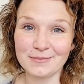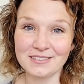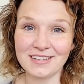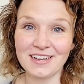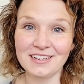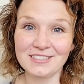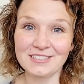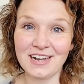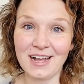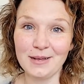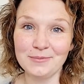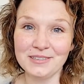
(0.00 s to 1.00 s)
slash
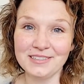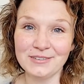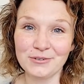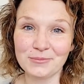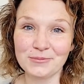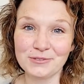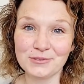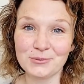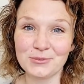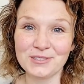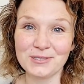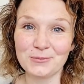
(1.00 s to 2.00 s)

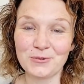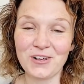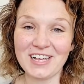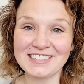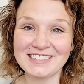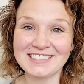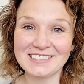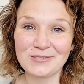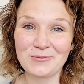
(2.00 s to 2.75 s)
abbynormalswisdomquest.